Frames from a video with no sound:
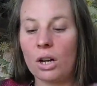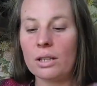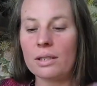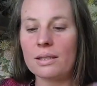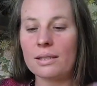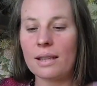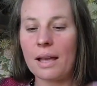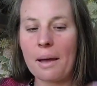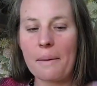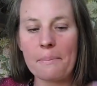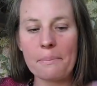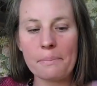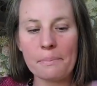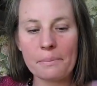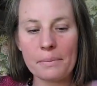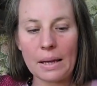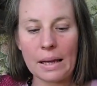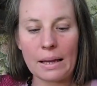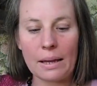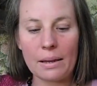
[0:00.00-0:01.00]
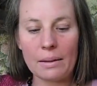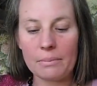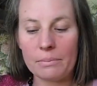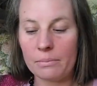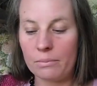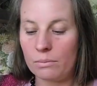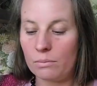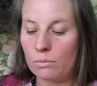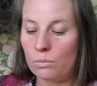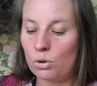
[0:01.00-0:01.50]
some
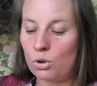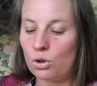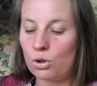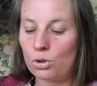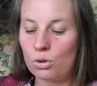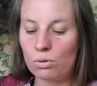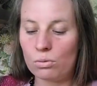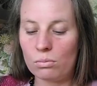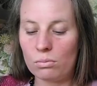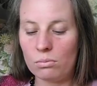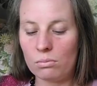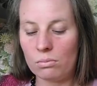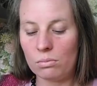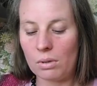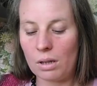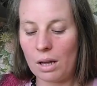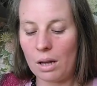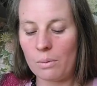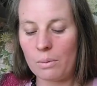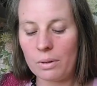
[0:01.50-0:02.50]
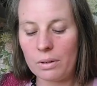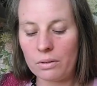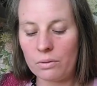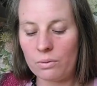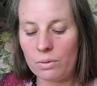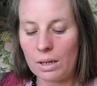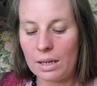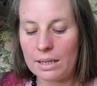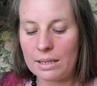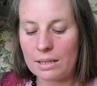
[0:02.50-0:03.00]
I won't
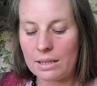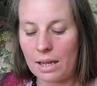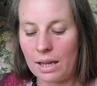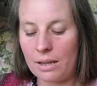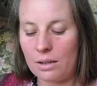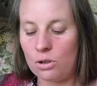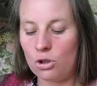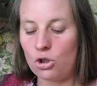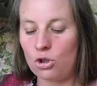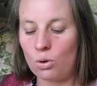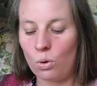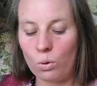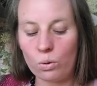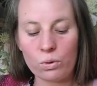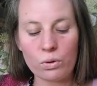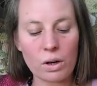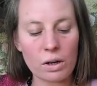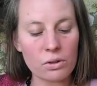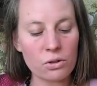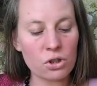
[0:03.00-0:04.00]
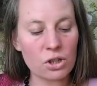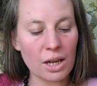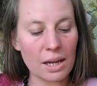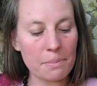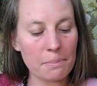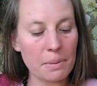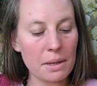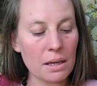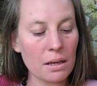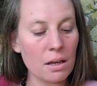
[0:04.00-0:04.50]
really say short row
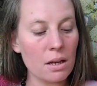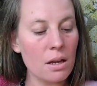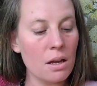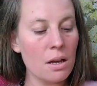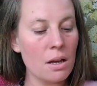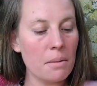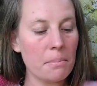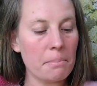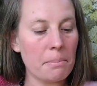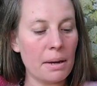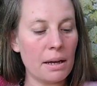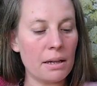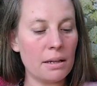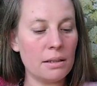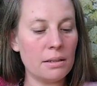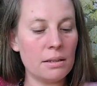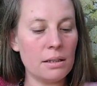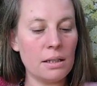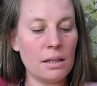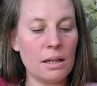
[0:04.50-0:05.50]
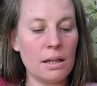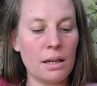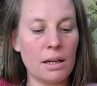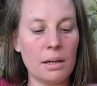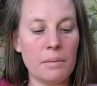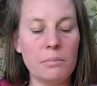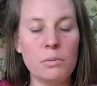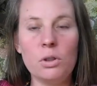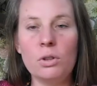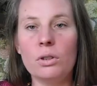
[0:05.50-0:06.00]
shaping, but
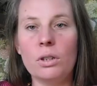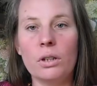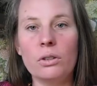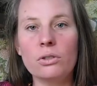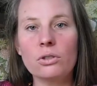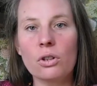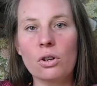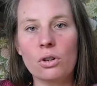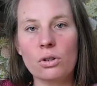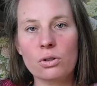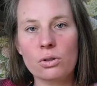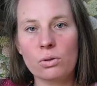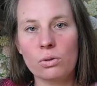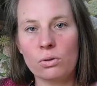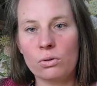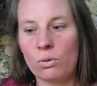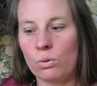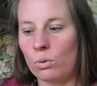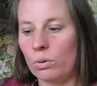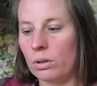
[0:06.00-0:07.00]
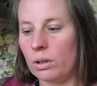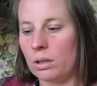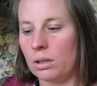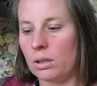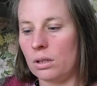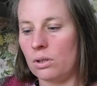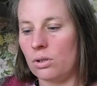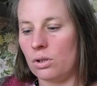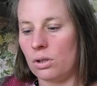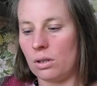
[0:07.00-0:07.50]
you don't cast on all the
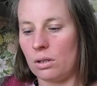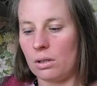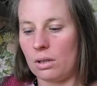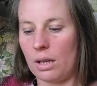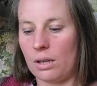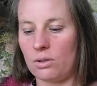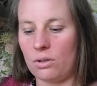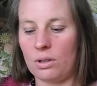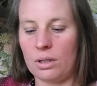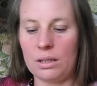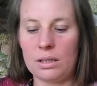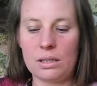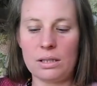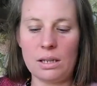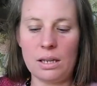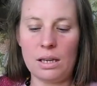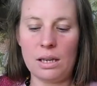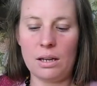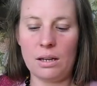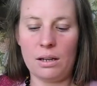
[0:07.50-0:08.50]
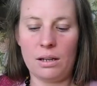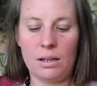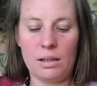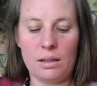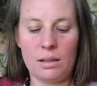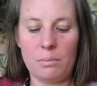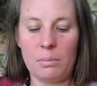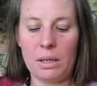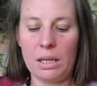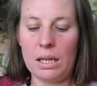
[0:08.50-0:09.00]
stitches, as you can see here in
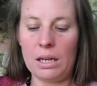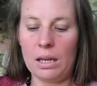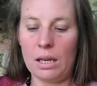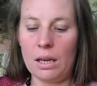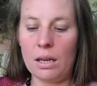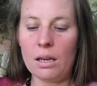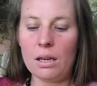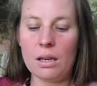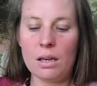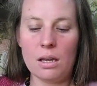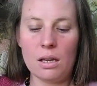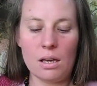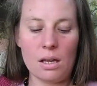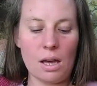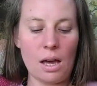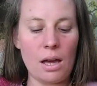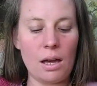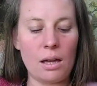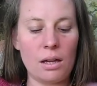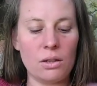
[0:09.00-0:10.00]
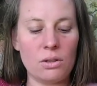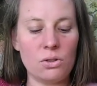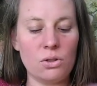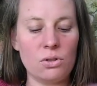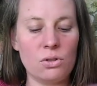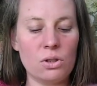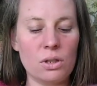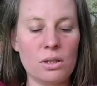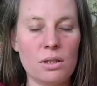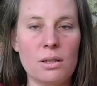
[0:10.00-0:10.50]
the beginning, and you
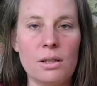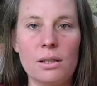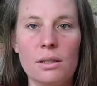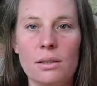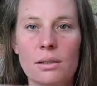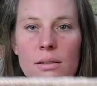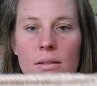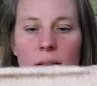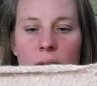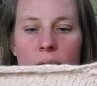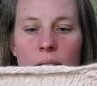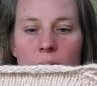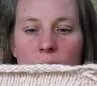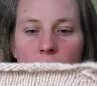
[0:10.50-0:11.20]
just knit